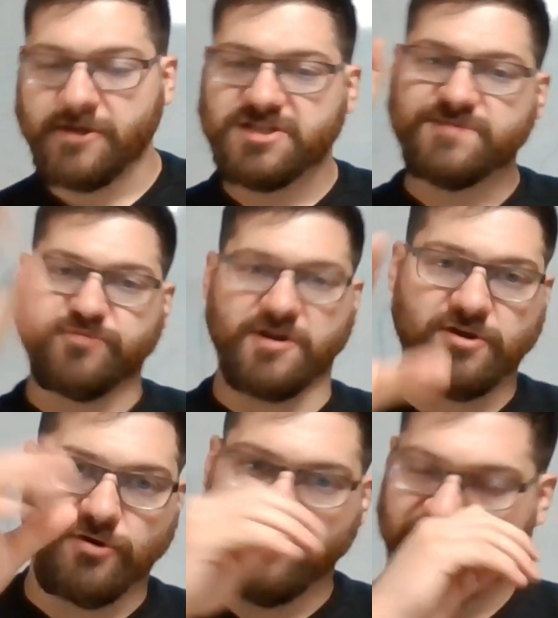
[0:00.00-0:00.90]

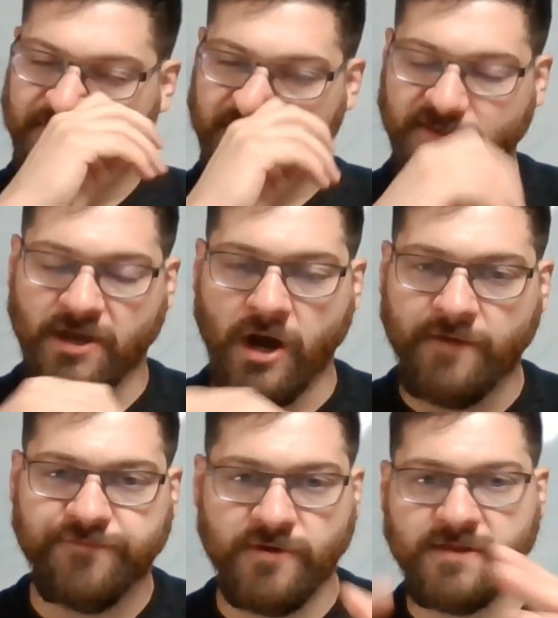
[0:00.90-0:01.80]
sprinkle the
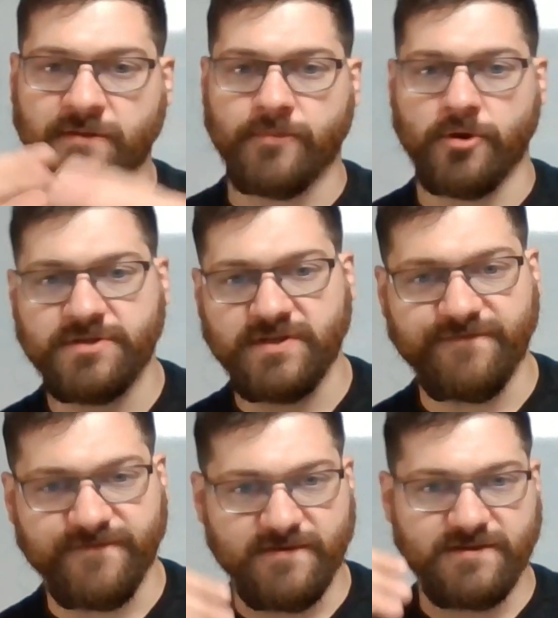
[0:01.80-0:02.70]
offering, the
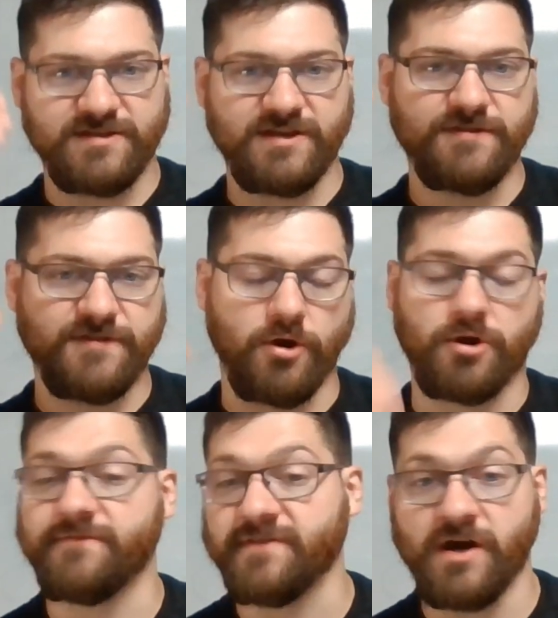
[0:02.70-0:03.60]
mercy seat, the
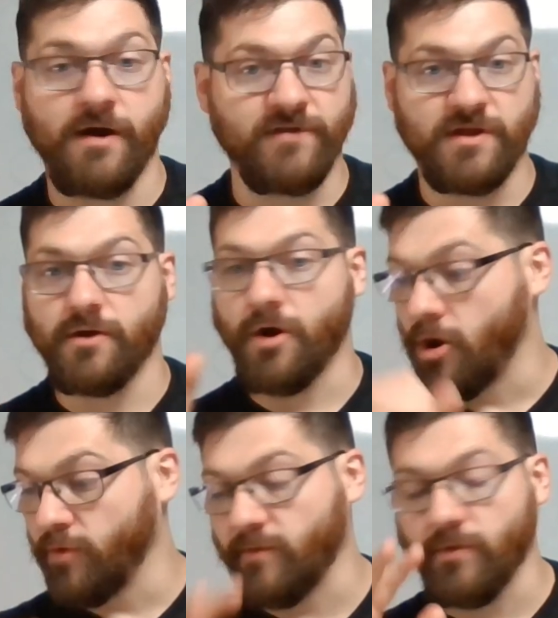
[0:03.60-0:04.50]
Ark of the Covenant,
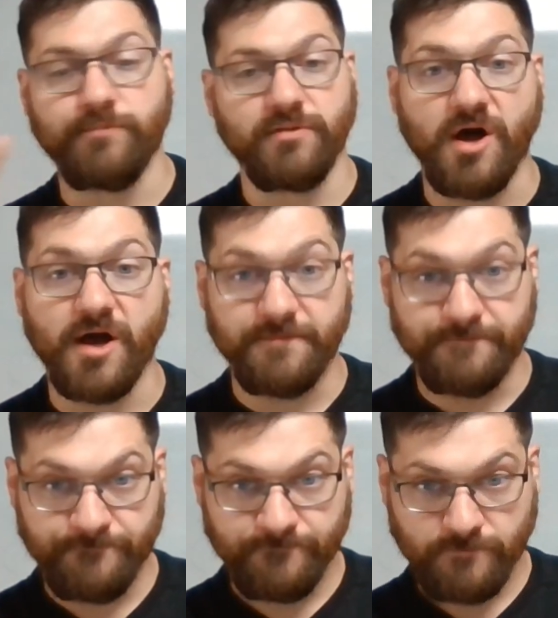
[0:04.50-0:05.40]
all of it with blood.
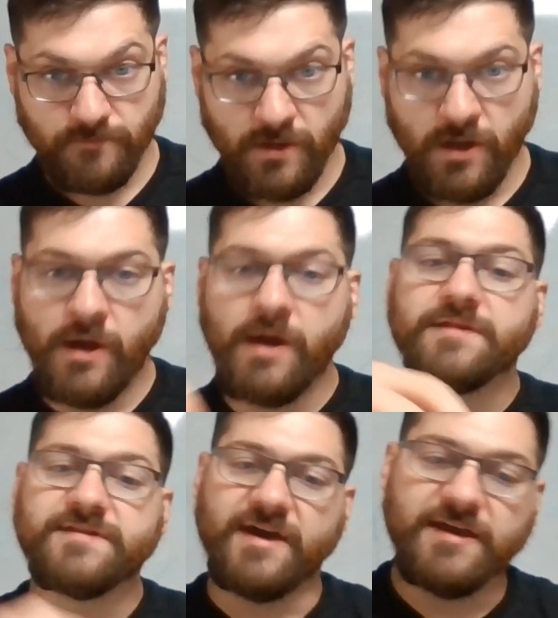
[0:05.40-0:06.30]

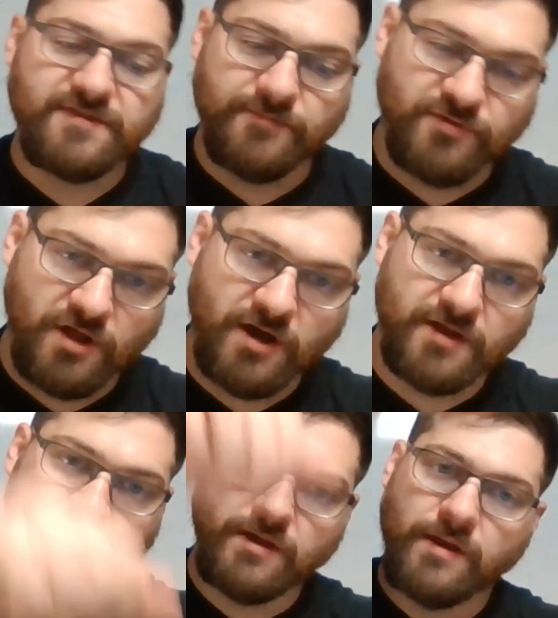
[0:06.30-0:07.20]
Take the
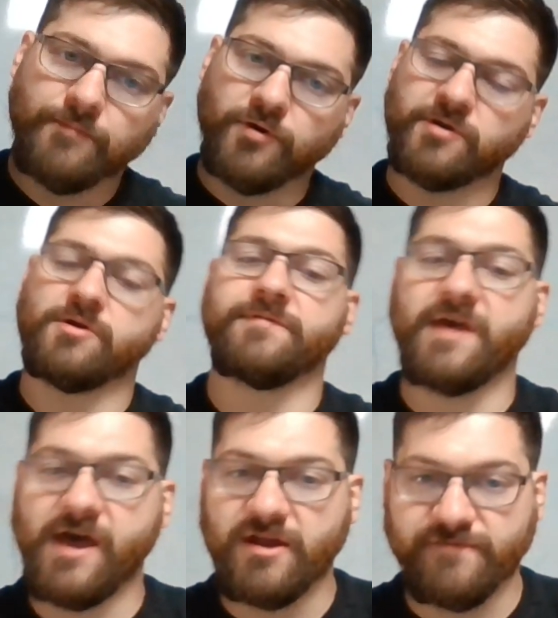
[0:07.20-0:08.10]
blood, put it on
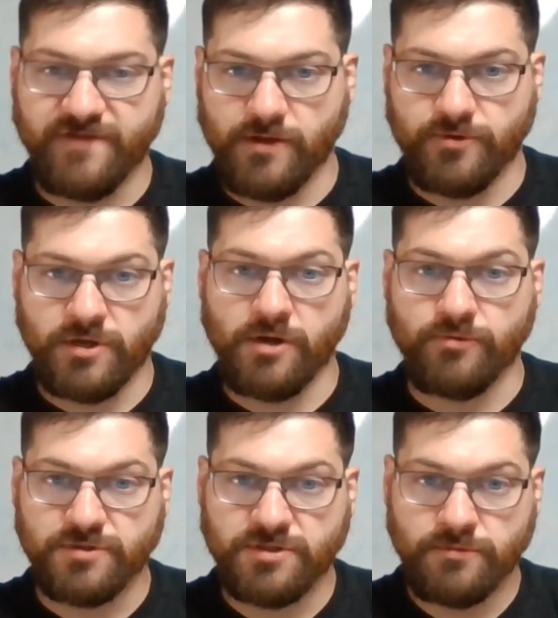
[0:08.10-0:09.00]
the head of the other
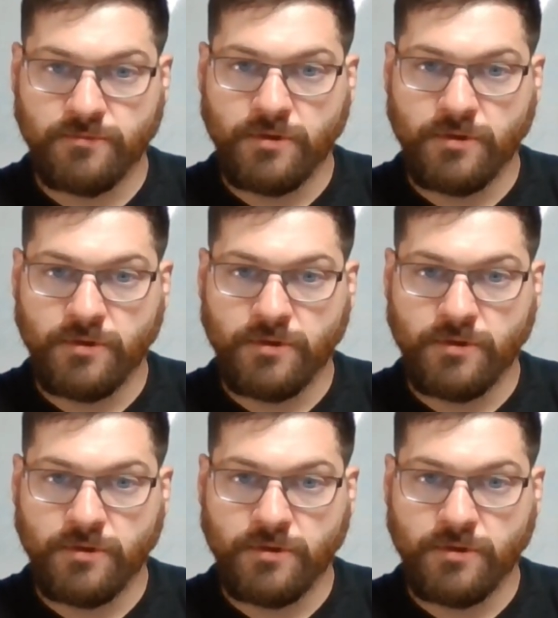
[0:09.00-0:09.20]
goat.